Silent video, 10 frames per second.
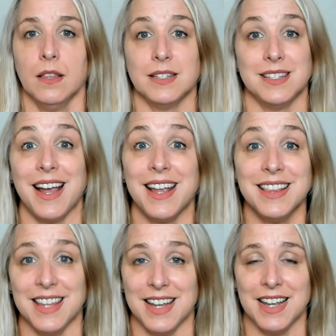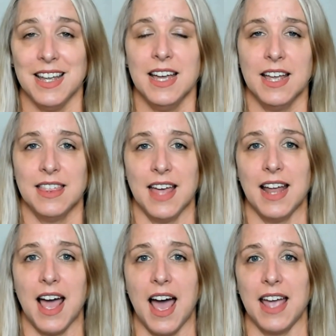The second thing
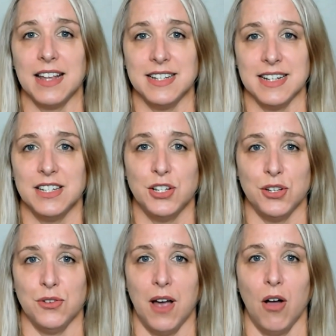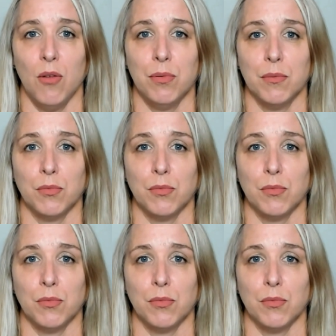that I did to help